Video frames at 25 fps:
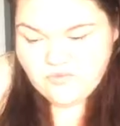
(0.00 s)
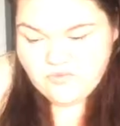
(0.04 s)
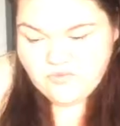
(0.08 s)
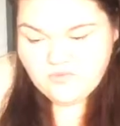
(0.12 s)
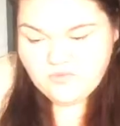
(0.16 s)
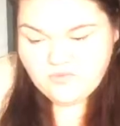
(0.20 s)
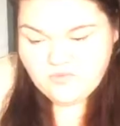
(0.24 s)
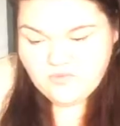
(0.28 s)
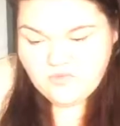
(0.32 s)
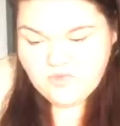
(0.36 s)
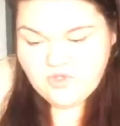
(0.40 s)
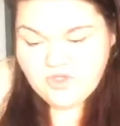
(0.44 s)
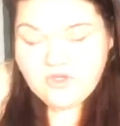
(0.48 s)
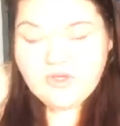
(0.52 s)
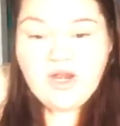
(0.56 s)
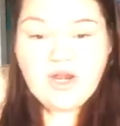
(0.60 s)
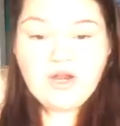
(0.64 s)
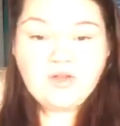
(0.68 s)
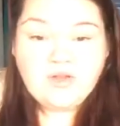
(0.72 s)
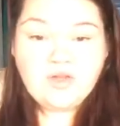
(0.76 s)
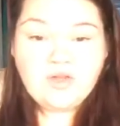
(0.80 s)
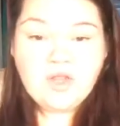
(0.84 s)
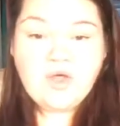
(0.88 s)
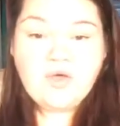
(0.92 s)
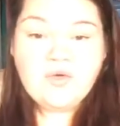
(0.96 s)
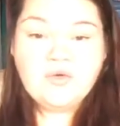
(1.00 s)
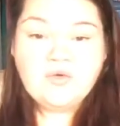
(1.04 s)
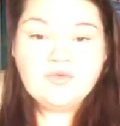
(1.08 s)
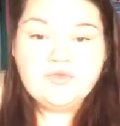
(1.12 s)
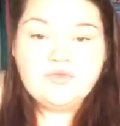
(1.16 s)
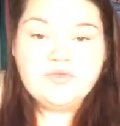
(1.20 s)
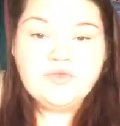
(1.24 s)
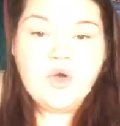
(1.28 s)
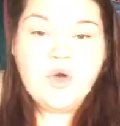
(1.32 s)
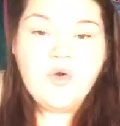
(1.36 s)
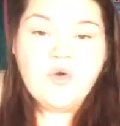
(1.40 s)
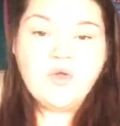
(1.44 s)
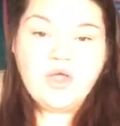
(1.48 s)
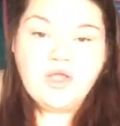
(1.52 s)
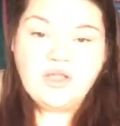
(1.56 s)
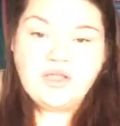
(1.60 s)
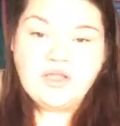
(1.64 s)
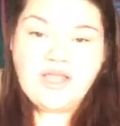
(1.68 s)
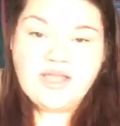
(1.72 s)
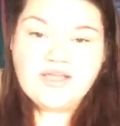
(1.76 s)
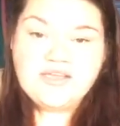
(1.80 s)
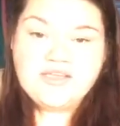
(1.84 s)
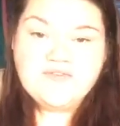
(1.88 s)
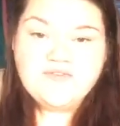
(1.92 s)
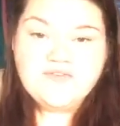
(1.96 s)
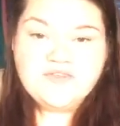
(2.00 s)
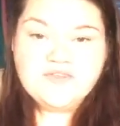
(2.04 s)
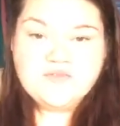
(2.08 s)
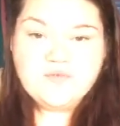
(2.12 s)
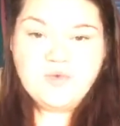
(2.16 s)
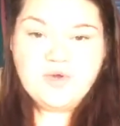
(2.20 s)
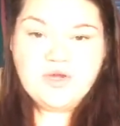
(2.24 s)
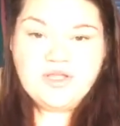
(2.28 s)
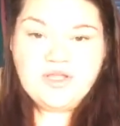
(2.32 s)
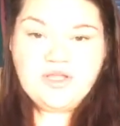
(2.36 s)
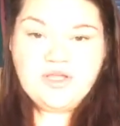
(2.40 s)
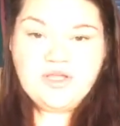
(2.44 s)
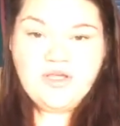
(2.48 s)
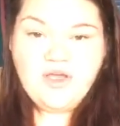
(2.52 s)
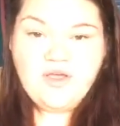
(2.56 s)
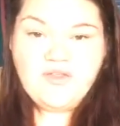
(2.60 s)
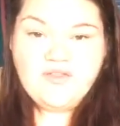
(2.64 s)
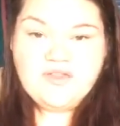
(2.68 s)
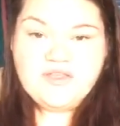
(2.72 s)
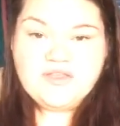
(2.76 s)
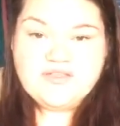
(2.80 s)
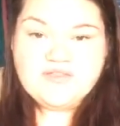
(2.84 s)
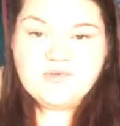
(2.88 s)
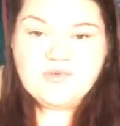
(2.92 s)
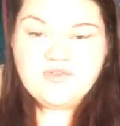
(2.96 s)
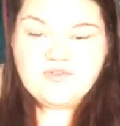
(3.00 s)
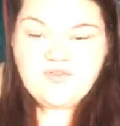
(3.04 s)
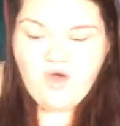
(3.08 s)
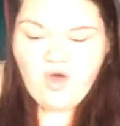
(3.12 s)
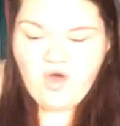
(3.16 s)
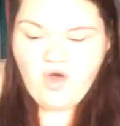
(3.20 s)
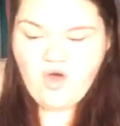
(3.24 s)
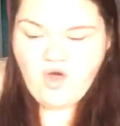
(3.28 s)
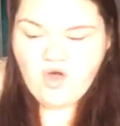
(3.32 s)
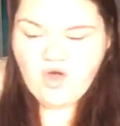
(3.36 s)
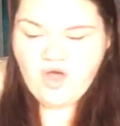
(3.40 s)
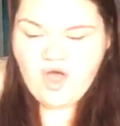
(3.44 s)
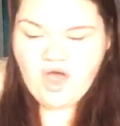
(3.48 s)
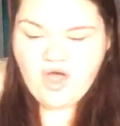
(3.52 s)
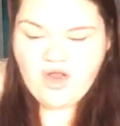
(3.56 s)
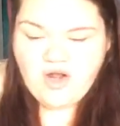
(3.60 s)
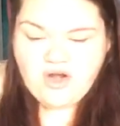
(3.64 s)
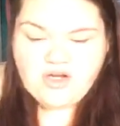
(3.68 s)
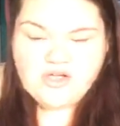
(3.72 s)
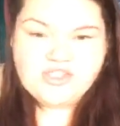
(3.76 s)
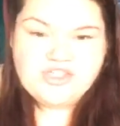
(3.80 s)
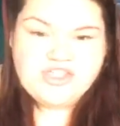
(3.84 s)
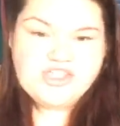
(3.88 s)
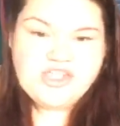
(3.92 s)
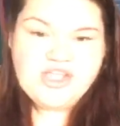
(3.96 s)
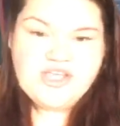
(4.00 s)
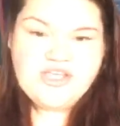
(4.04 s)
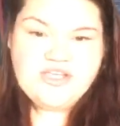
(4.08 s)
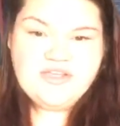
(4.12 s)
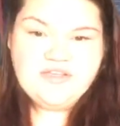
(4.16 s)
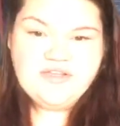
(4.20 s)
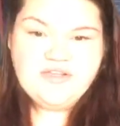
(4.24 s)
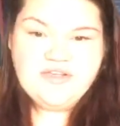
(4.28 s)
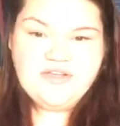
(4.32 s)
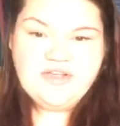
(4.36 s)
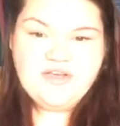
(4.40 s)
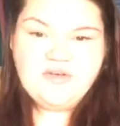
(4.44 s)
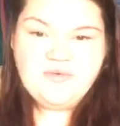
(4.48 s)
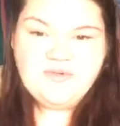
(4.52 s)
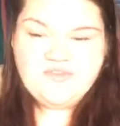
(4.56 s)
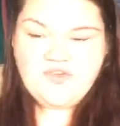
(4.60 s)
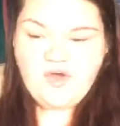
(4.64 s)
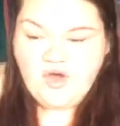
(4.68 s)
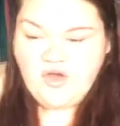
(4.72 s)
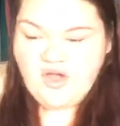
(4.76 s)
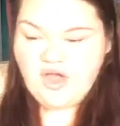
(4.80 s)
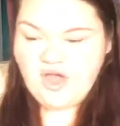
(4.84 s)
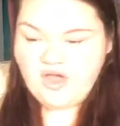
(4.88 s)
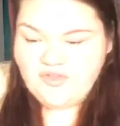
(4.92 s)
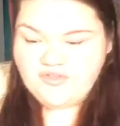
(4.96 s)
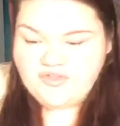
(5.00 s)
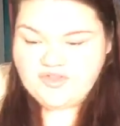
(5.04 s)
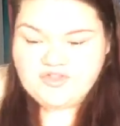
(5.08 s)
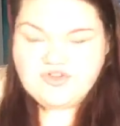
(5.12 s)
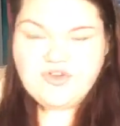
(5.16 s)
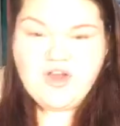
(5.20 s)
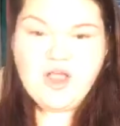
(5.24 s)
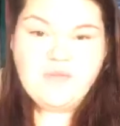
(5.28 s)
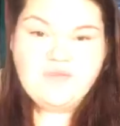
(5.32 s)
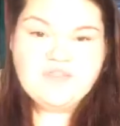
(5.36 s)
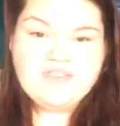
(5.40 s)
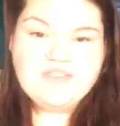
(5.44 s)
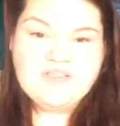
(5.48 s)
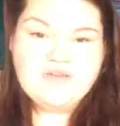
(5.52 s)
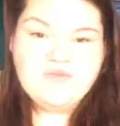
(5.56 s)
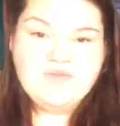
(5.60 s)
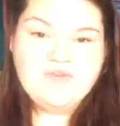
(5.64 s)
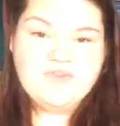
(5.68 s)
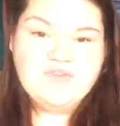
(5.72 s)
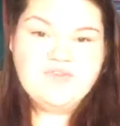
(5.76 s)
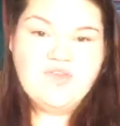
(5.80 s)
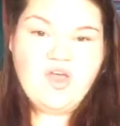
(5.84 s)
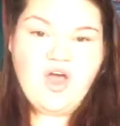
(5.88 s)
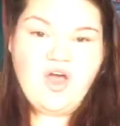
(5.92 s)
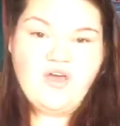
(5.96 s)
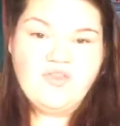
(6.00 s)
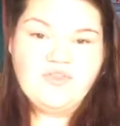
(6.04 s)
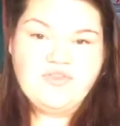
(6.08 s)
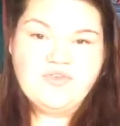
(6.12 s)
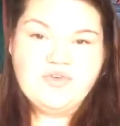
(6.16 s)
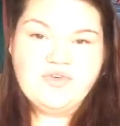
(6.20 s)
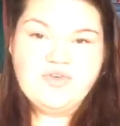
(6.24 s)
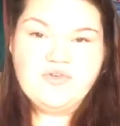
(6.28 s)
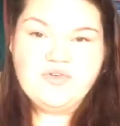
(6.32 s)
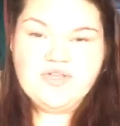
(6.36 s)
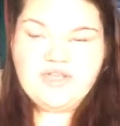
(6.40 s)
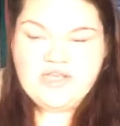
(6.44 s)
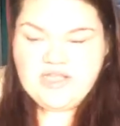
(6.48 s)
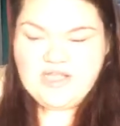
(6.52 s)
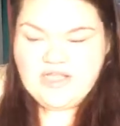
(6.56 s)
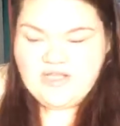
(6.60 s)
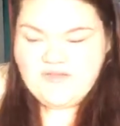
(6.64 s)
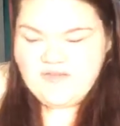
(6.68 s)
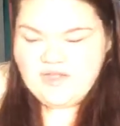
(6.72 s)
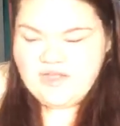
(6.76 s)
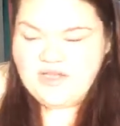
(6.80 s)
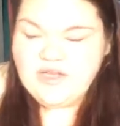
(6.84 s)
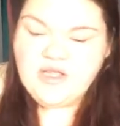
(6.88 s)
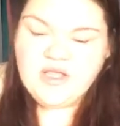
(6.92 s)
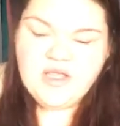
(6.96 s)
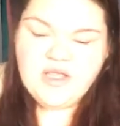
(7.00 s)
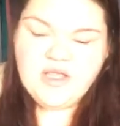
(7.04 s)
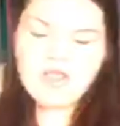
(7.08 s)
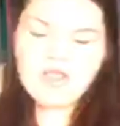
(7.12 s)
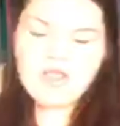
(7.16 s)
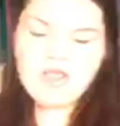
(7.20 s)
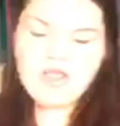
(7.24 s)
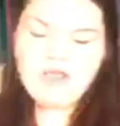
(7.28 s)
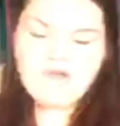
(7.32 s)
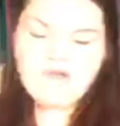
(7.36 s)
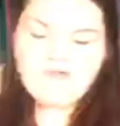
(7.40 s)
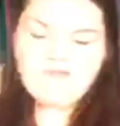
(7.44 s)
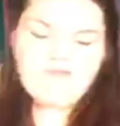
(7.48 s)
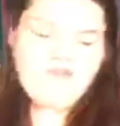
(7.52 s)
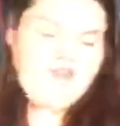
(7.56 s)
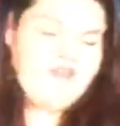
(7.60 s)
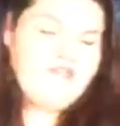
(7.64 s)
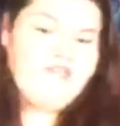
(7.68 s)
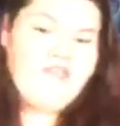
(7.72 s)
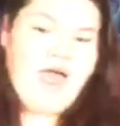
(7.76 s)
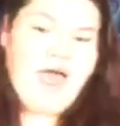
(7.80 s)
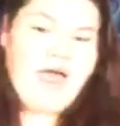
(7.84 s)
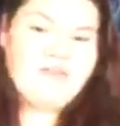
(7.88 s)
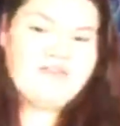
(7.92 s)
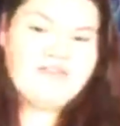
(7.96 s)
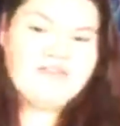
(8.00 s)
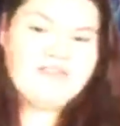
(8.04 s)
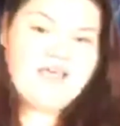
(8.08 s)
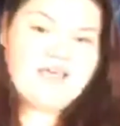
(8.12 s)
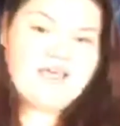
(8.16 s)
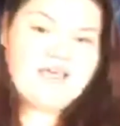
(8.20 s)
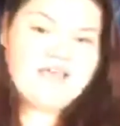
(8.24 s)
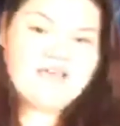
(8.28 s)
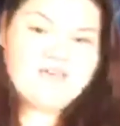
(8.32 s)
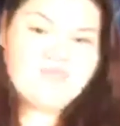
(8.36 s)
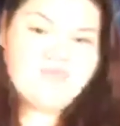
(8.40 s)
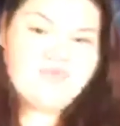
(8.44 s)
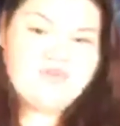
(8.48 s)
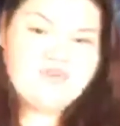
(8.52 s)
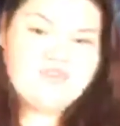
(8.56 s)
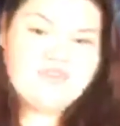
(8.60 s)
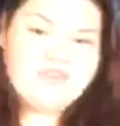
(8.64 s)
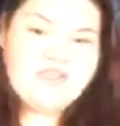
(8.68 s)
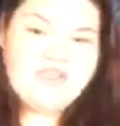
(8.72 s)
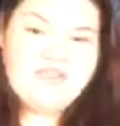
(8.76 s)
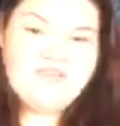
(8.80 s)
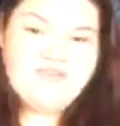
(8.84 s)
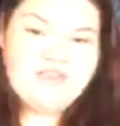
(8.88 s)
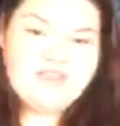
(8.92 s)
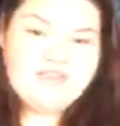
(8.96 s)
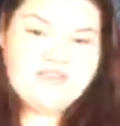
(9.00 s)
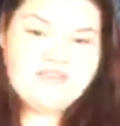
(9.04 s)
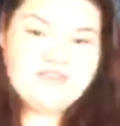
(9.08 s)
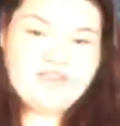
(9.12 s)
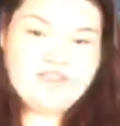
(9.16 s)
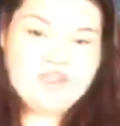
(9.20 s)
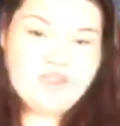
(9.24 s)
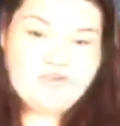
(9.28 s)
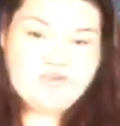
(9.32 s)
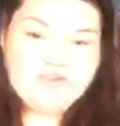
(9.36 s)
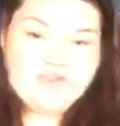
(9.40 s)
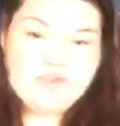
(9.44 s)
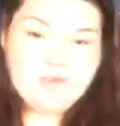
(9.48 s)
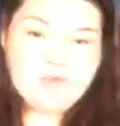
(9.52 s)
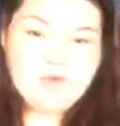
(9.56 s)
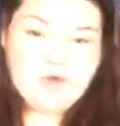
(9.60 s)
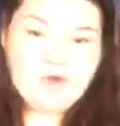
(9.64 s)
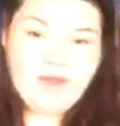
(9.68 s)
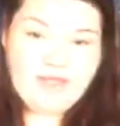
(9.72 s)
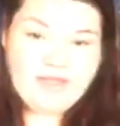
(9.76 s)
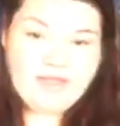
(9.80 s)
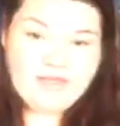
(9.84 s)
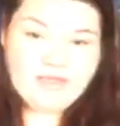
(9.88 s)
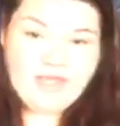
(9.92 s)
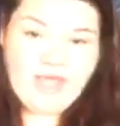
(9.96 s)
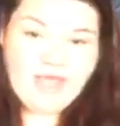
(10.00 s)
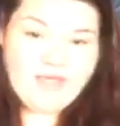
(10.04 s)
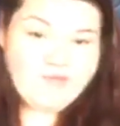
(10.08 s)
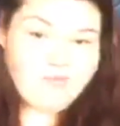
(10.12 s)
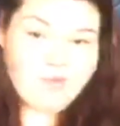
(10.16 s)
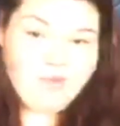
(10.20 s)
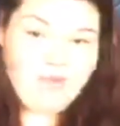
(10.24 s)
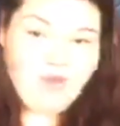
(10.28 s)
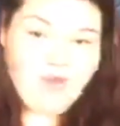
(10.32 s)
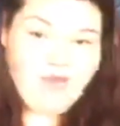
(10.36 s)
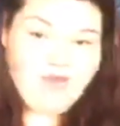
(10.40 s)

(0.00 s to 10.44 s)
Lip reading: you're not alone. The whole collective is working on this. We've all got our shit, we've all got the traumas that we've gone through. And even if the outside is perceived as, some great life, we all have